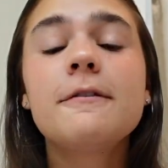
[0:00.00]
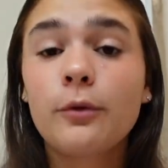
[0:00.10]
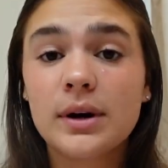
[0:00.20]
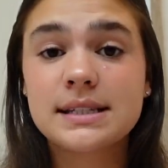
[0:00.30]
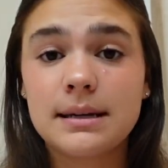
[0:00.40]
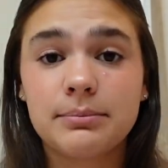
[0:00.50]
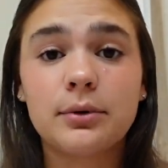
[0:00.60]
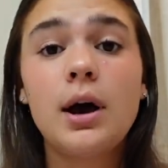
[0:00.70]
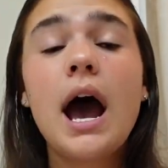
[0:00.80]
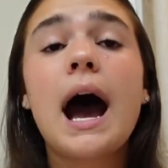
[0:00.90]
For
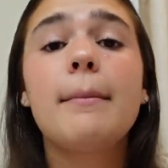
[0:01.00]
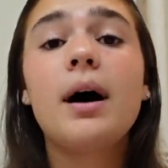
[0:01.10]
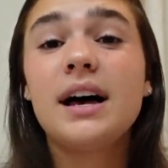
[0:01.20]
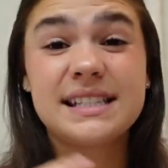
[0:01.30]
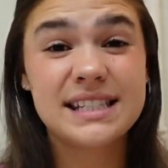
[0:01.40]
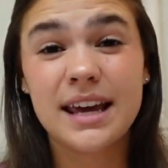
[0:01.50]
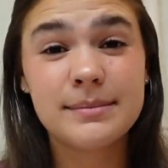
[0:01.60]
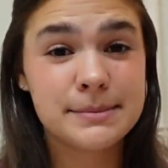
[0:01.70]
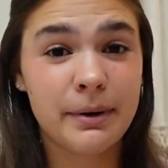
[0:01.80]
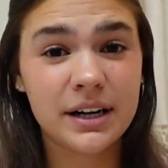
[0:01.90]
example, I bought a
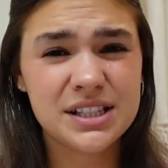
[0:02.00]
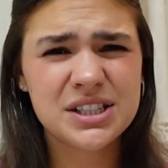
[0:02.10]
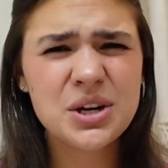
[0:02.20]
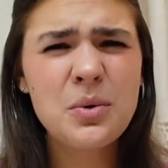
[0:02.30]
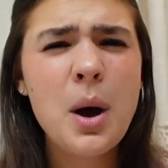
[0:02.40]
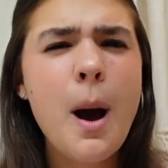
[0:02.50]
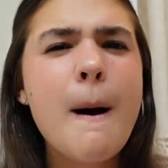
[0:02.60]
Skims bodysuit,